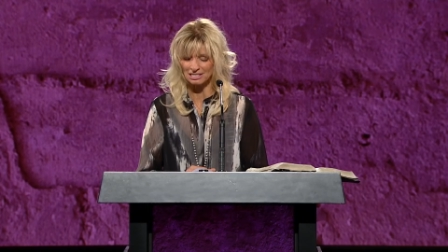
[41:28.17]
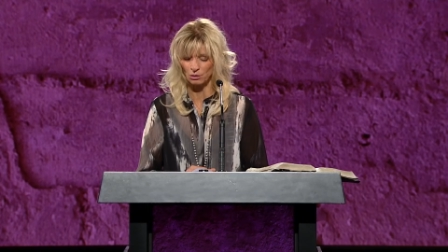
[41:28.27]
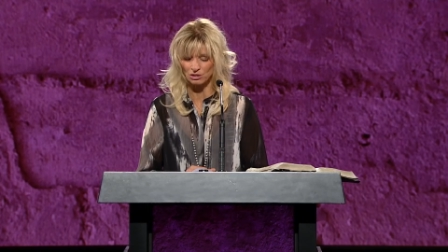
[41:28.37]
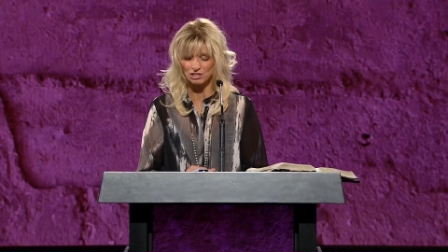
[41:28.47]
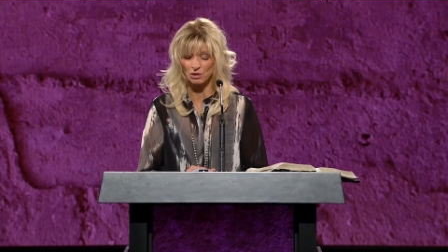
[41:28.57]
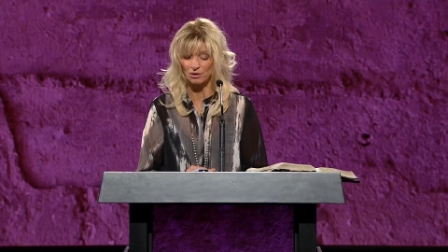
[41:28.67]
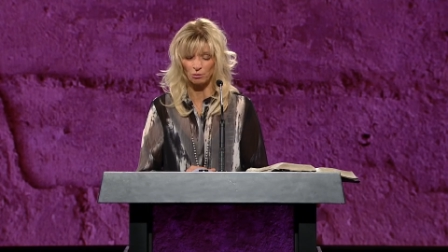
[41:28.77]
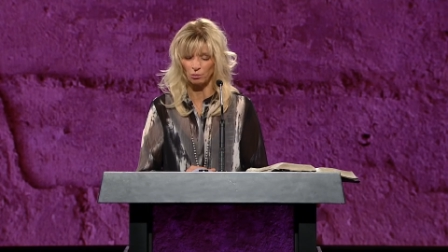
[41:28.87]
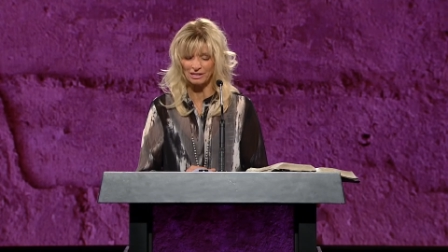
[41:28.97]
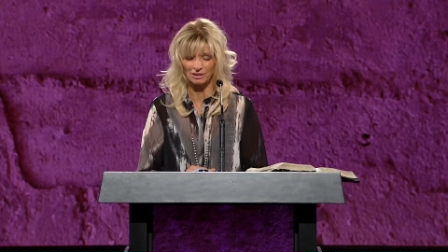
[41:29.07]
Lord, so that
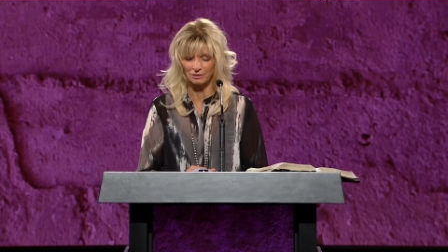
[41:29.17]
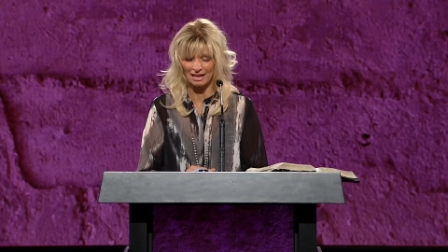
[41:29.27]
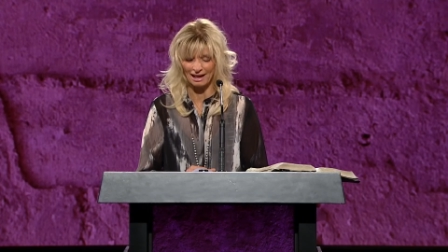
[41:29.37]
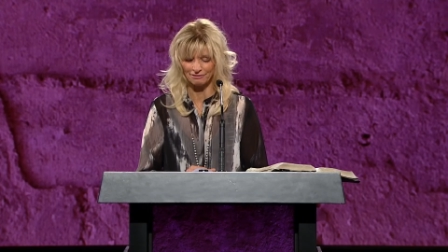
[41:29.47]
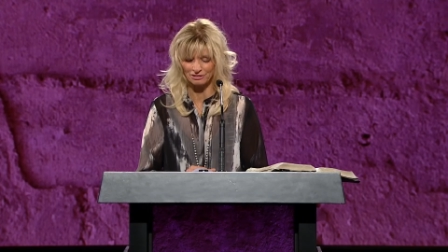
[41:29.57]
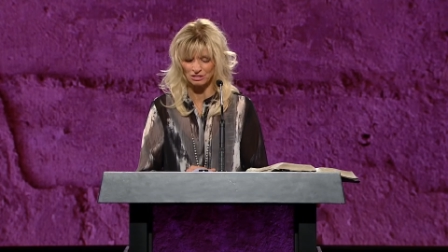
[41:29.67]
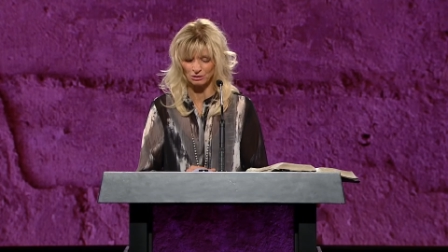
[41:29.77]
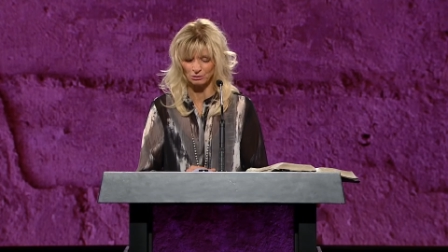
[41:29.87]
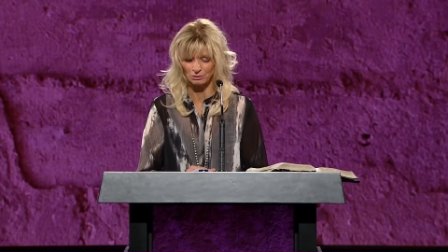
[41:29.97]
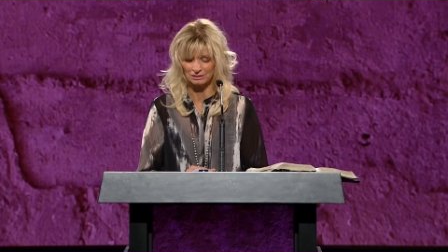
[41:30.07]
we don't have
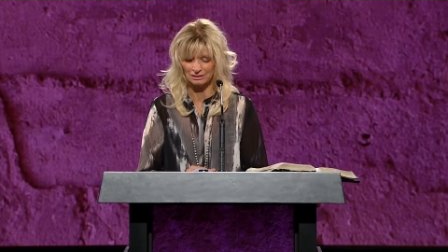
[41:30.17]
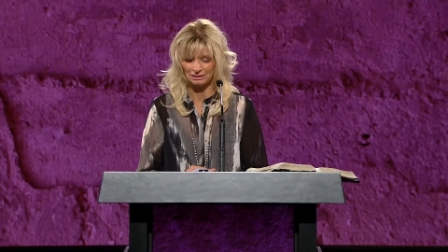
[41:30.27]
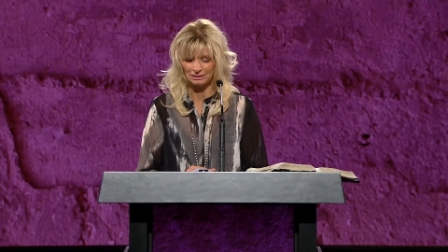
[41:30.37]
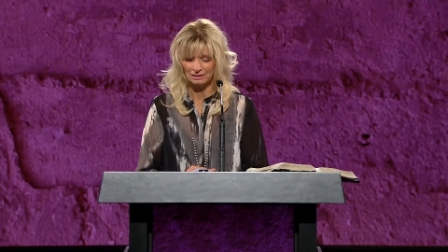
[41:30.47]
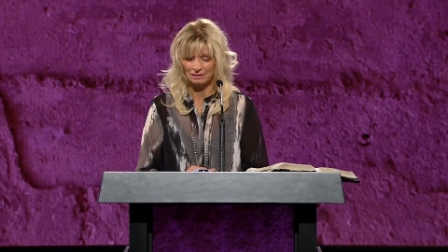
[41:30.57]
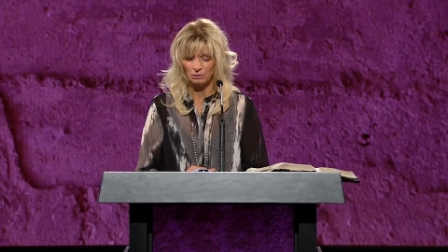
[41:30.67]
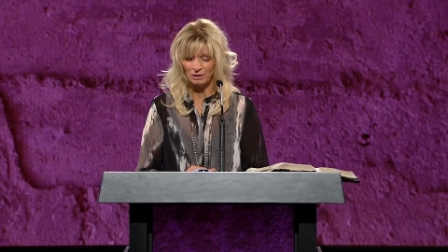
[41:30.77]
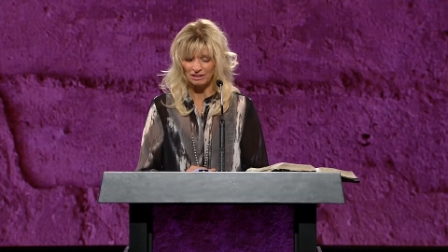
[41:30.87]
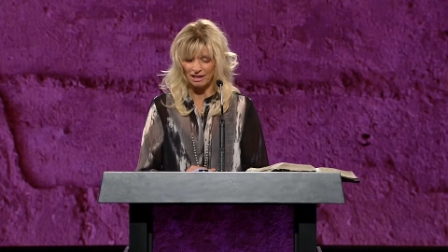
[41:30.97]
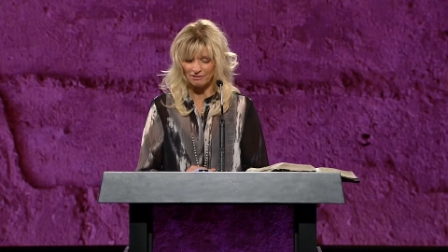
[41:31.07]
to.
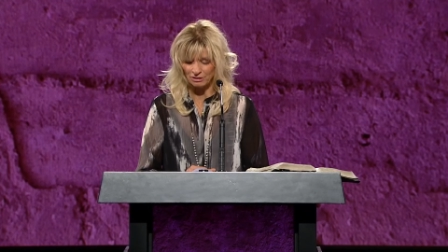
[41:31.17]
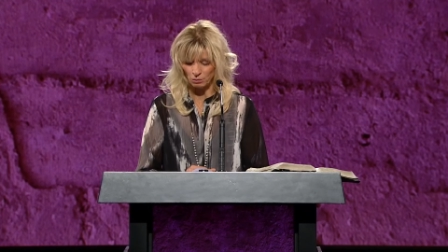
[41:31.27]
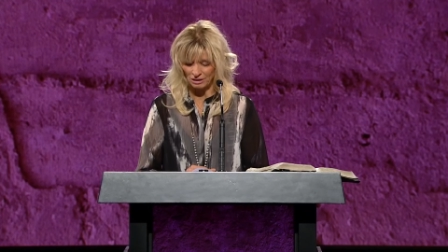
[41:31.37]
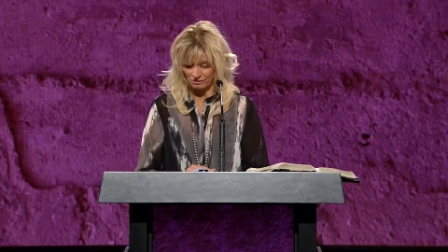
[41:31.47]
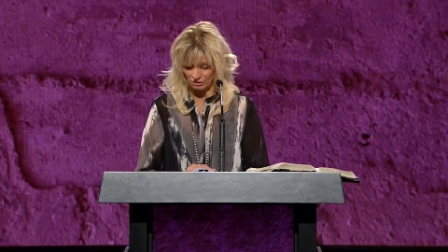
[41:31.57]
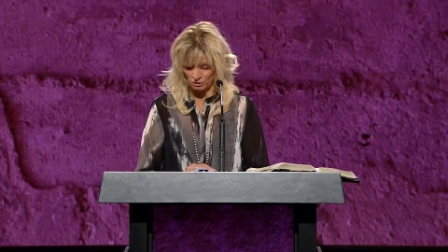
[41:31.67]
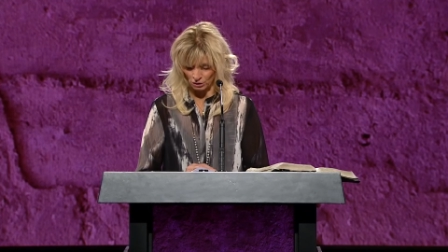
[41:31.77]
We love you, give you the